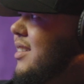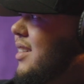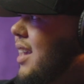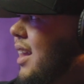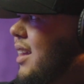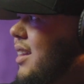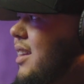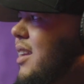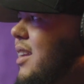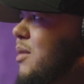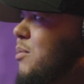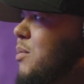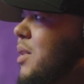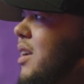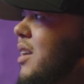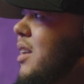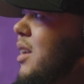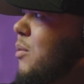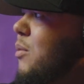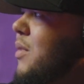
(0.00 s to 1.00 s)
daily
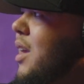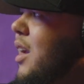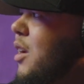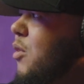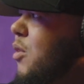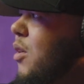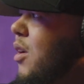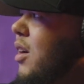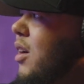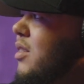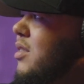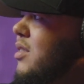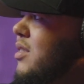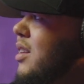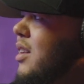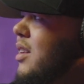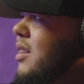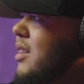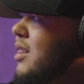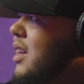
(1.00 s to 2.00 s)
picking up that cross
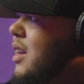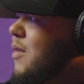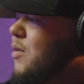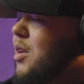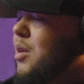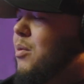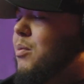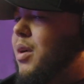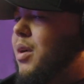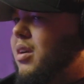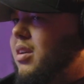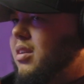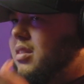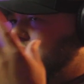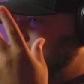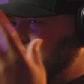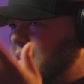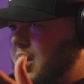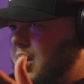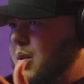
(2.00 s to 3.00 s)
and giving your
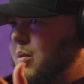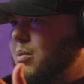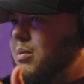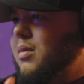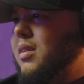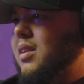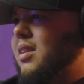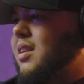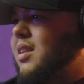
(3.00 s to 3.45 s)
burdens to him.